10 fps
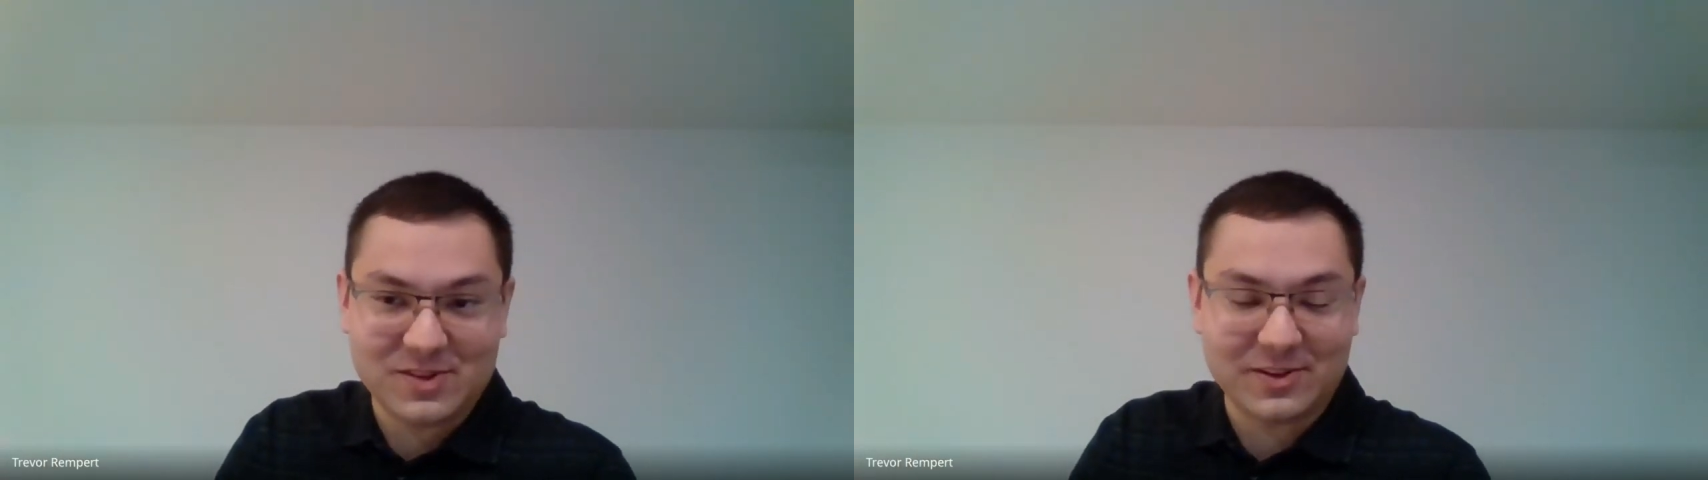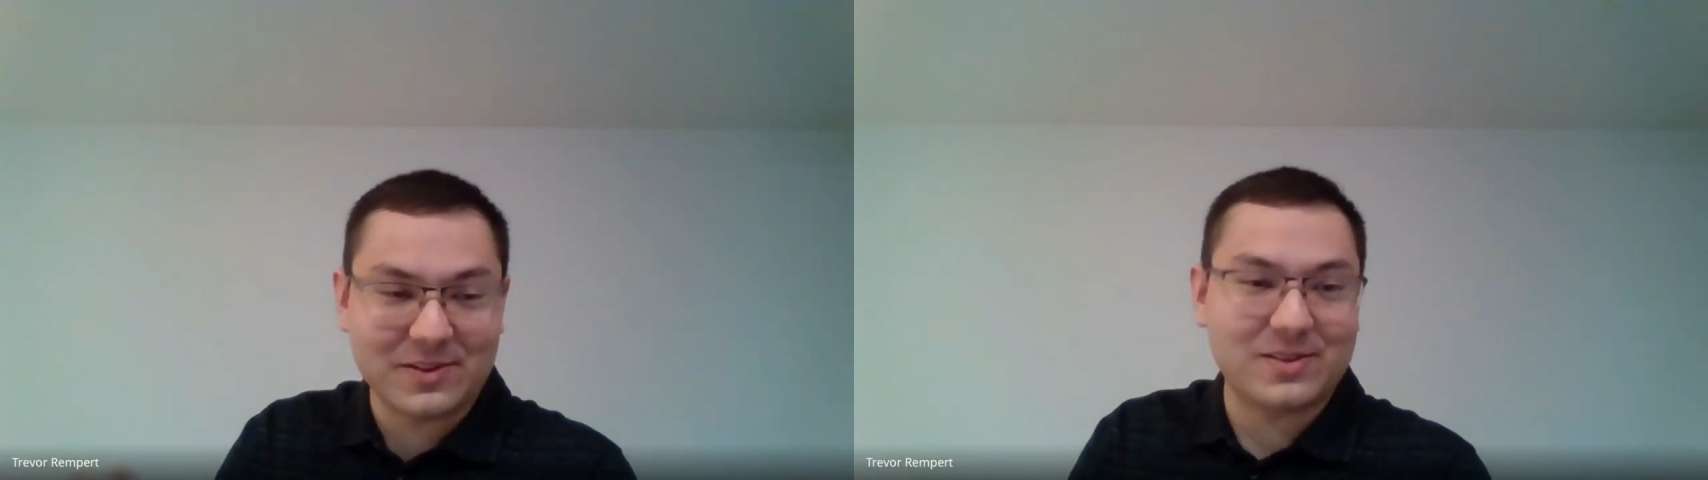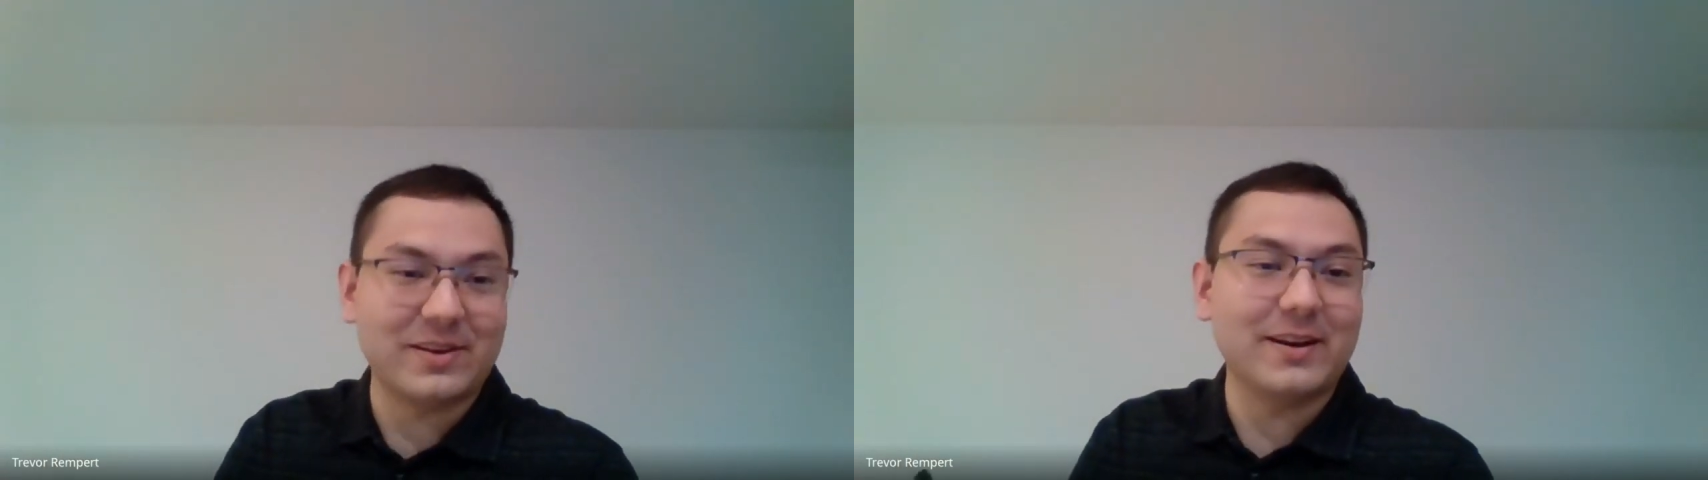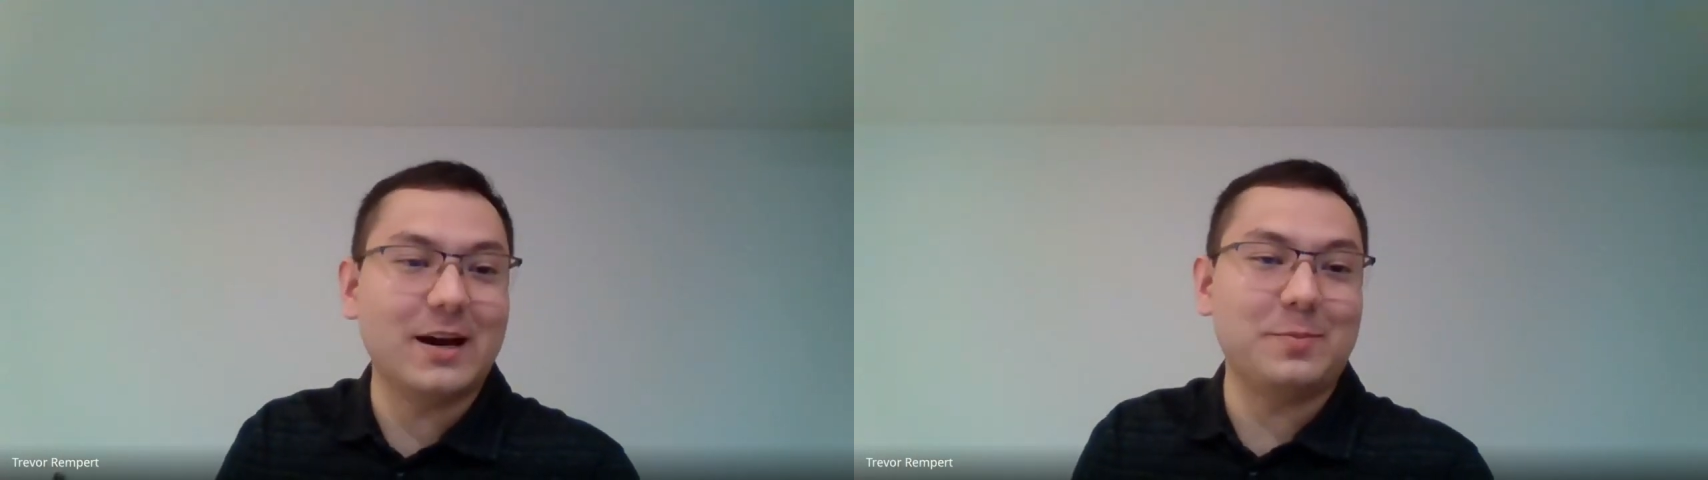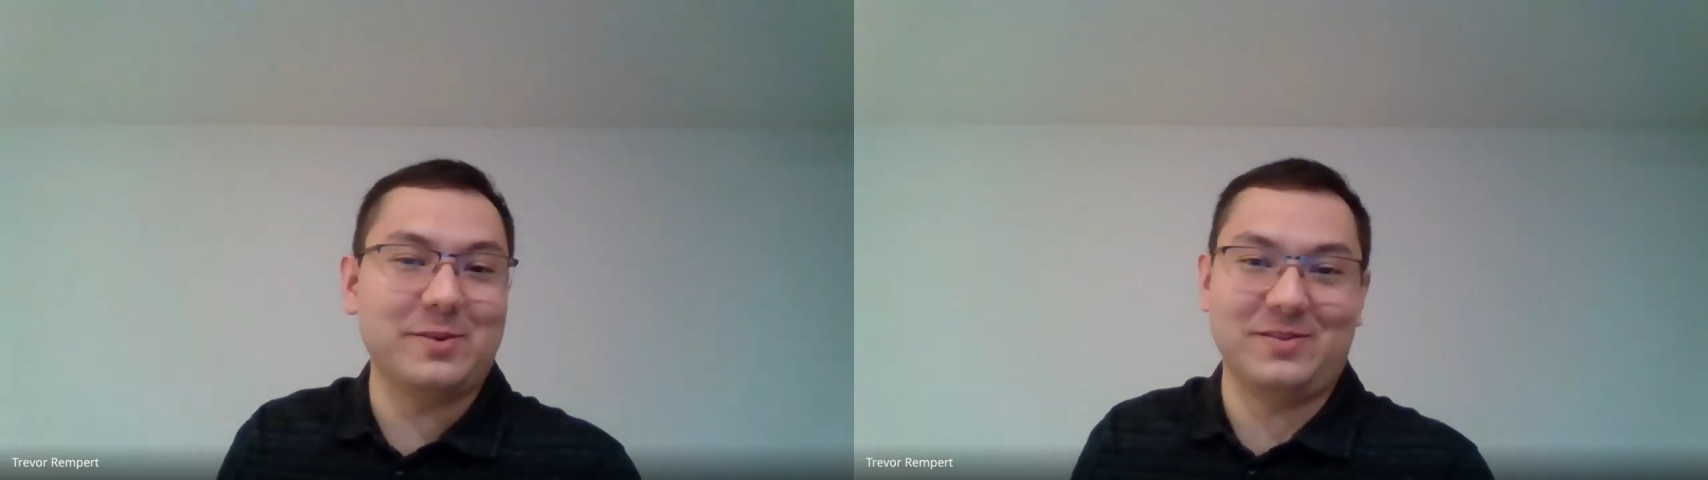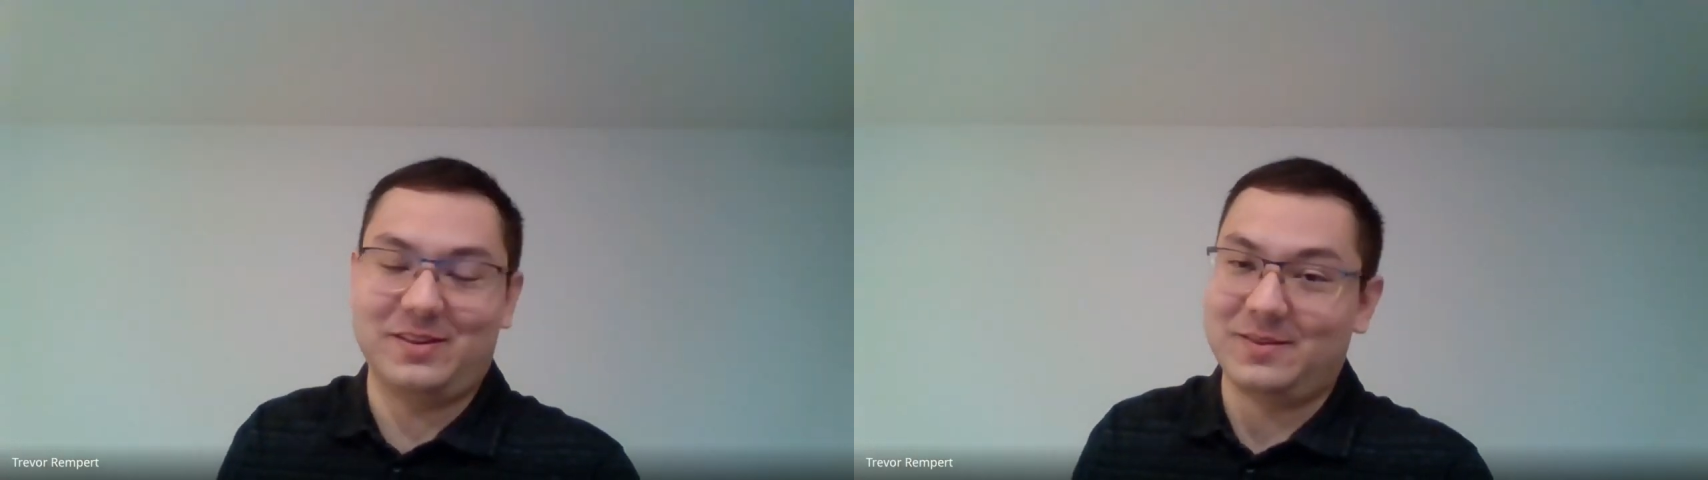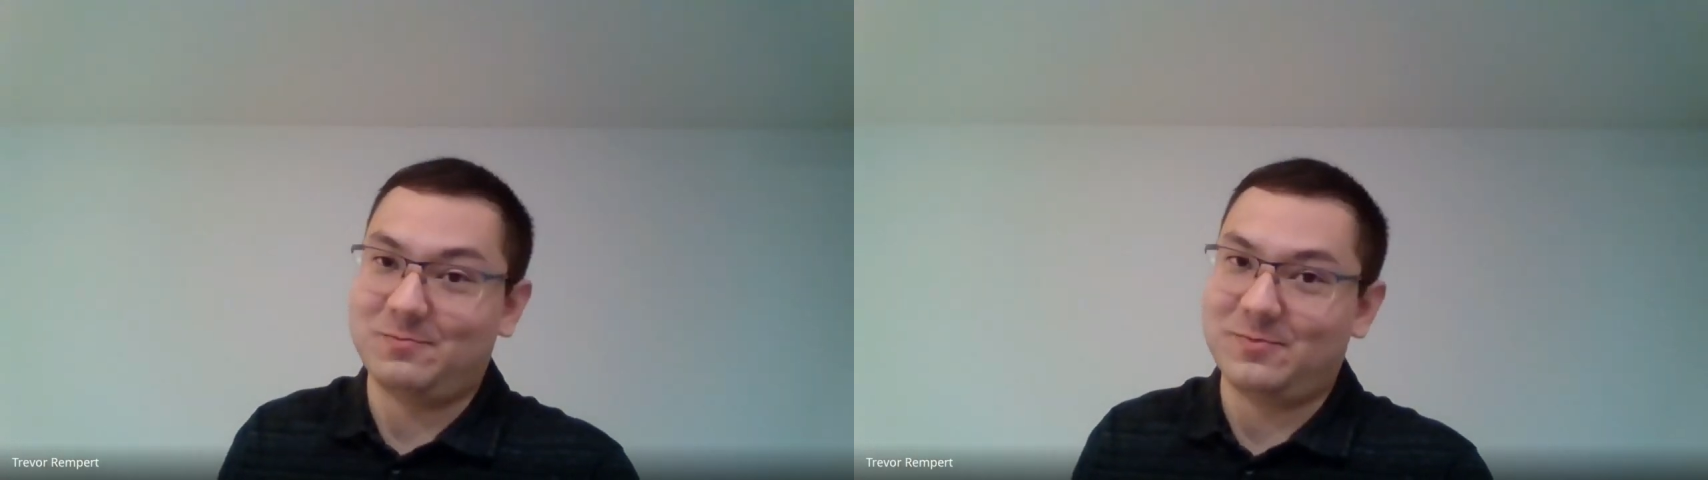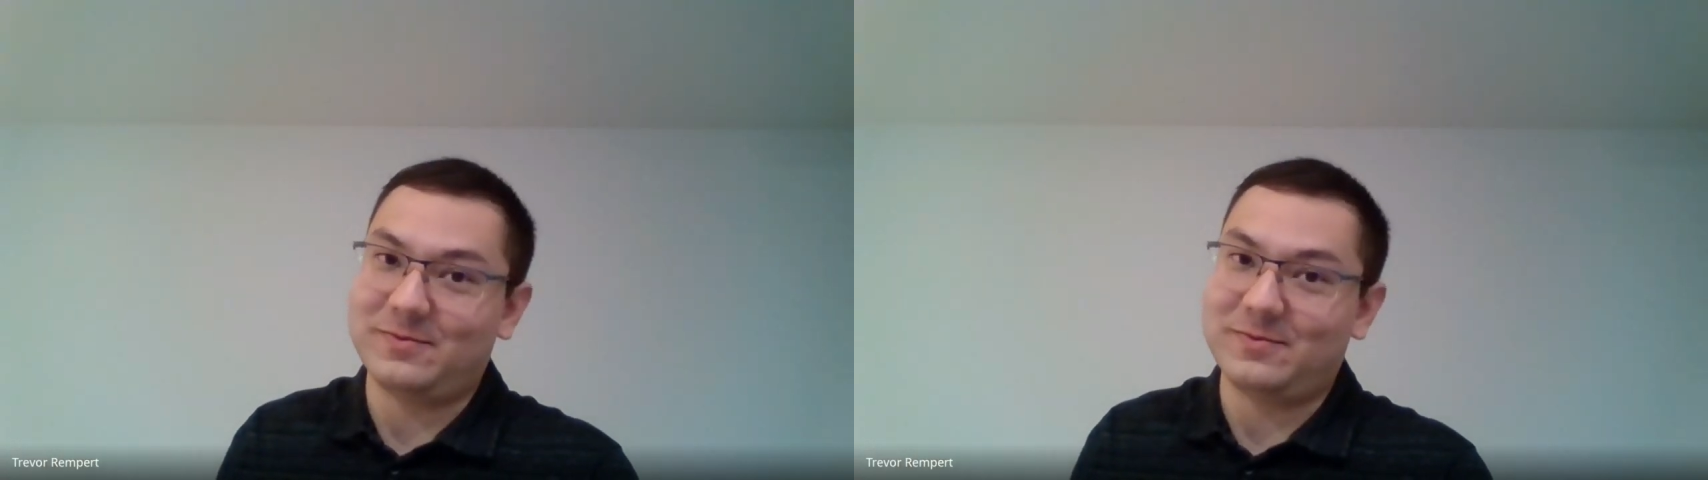dug the thing up, it, it